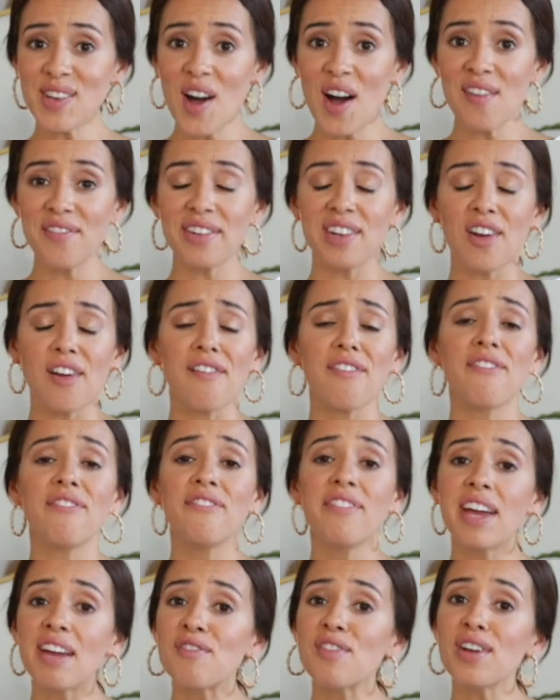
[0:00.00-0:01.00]
off, and our
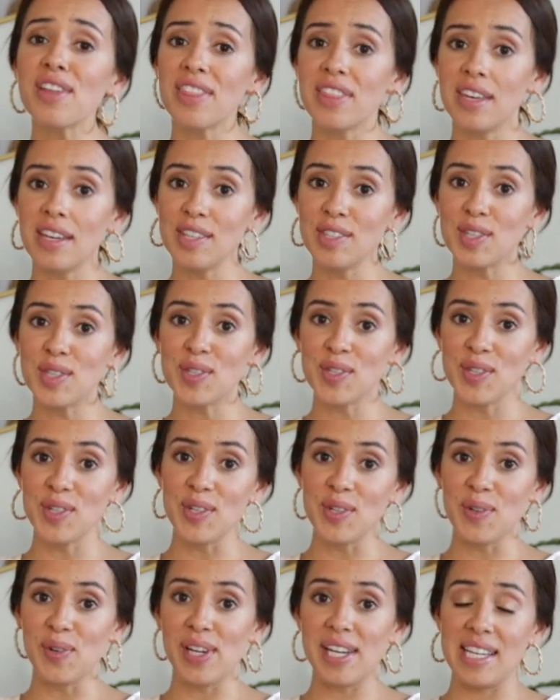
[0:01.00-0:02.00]
favorite thing to
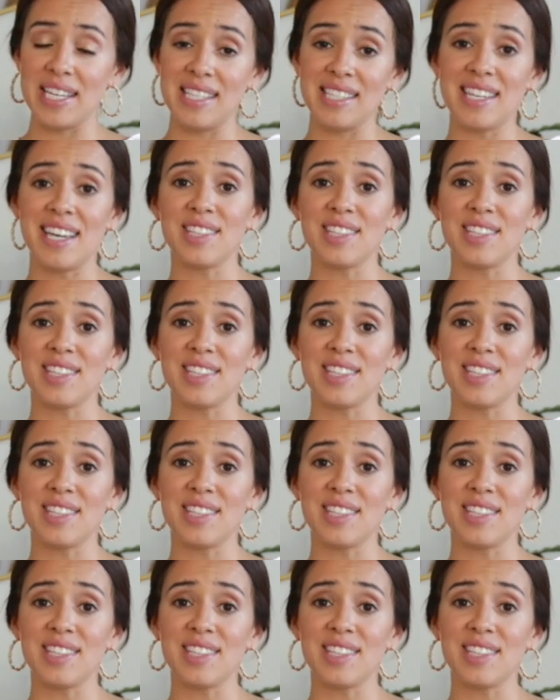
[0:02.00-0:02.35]
do is